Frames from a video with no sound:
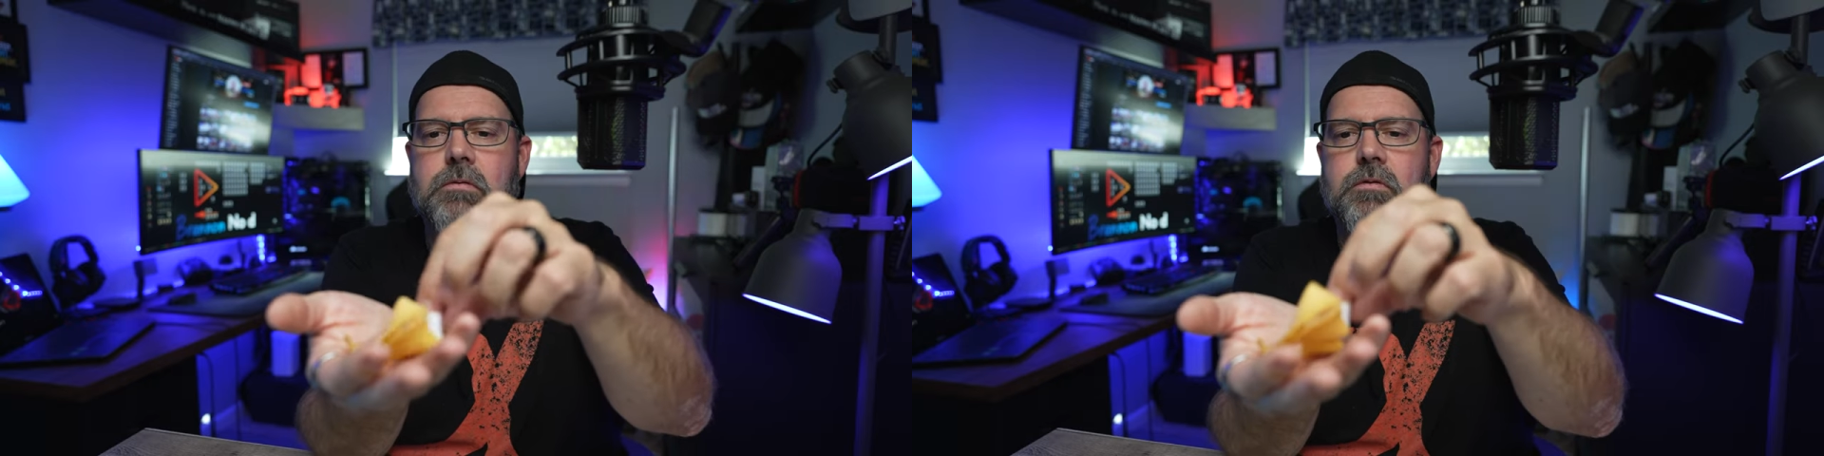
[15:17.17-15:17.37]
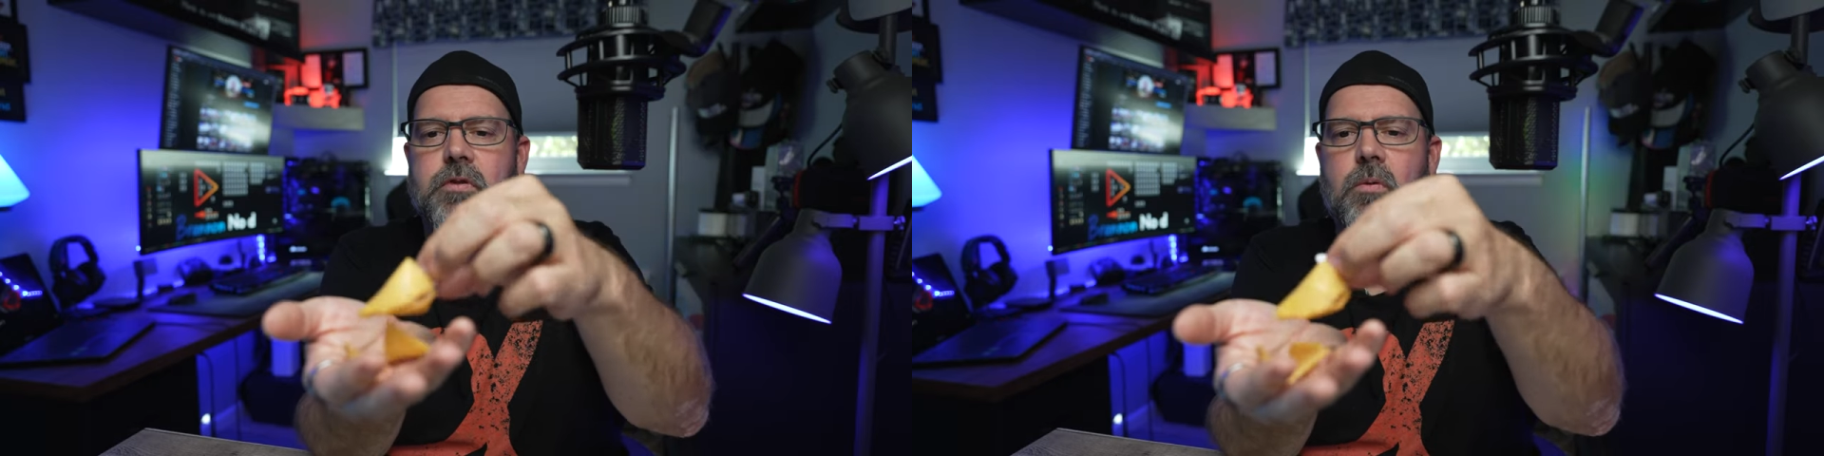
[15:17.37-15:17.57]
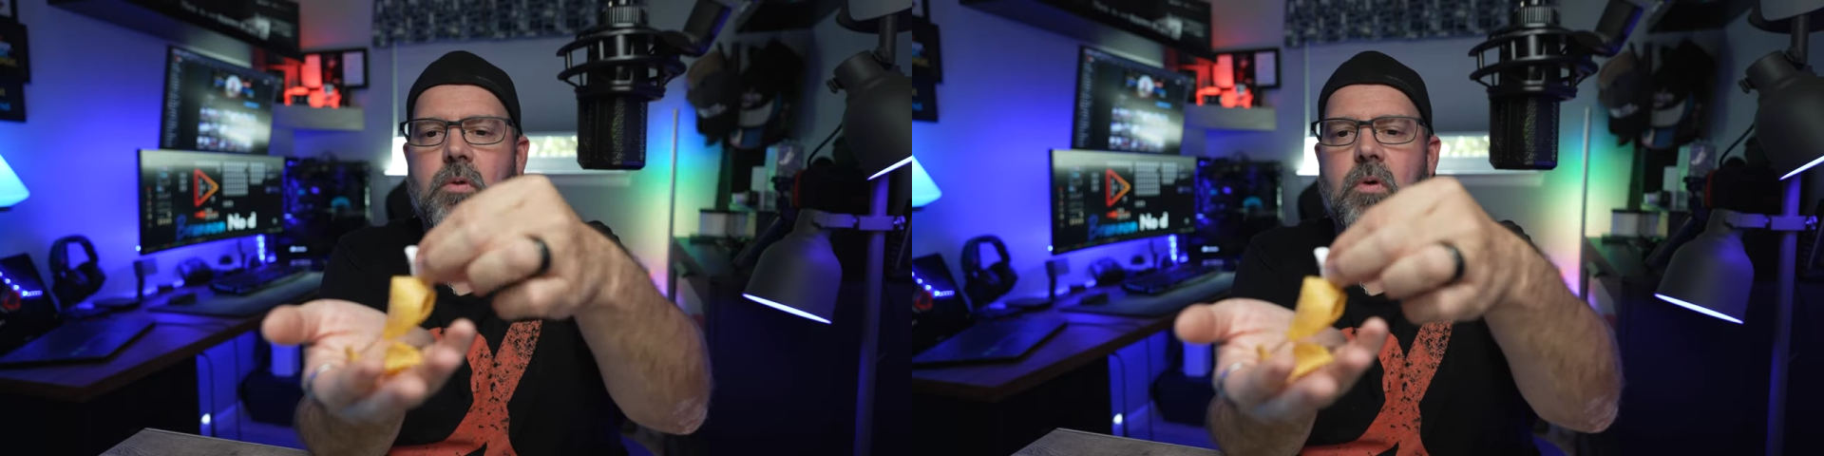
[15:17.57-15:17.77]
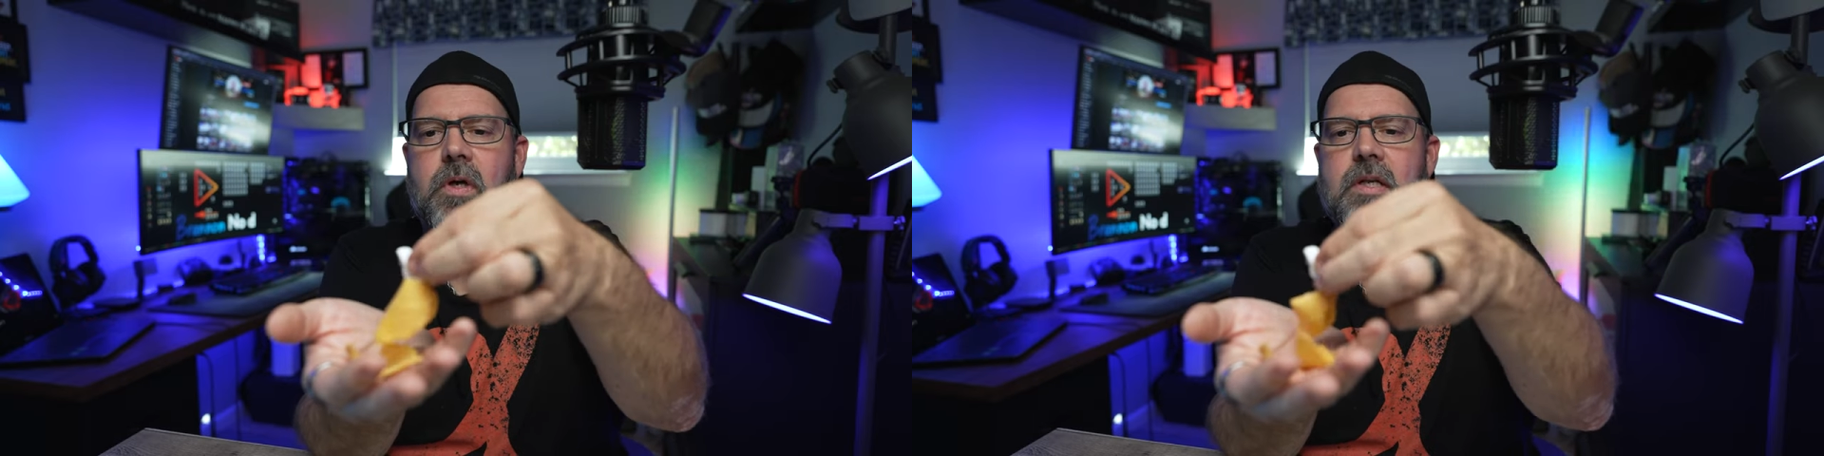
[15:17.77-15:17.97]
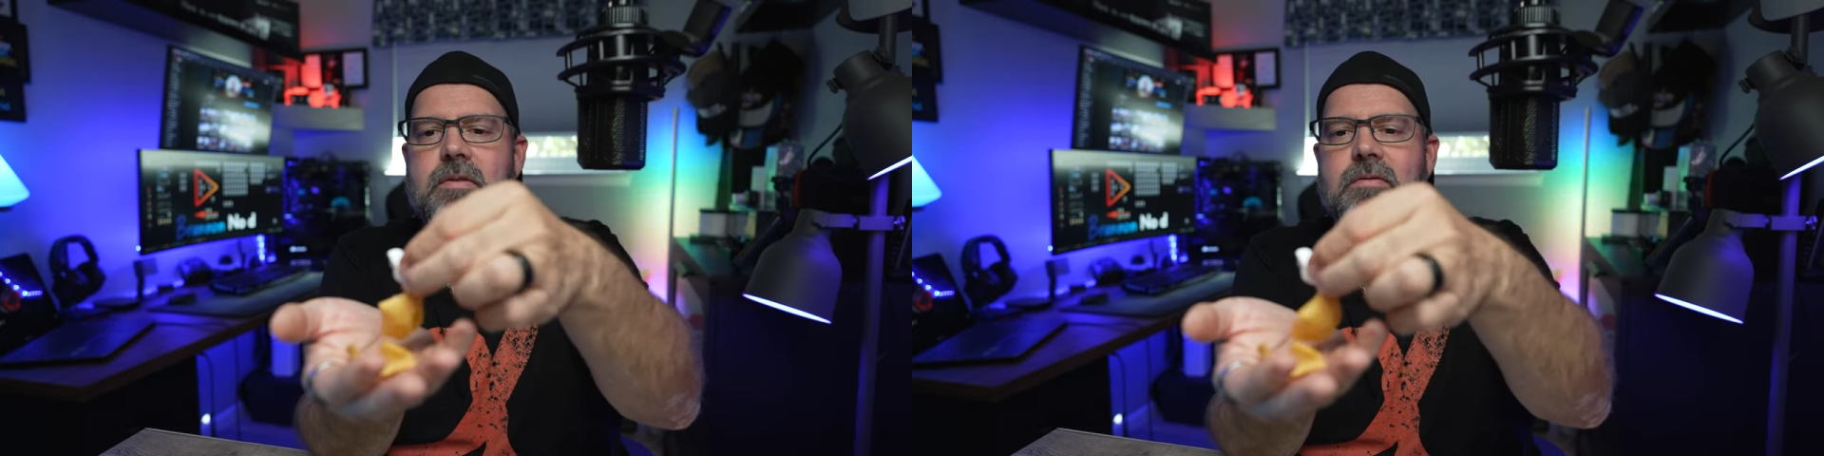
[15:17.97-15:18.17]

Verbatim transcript: So we'll go ahead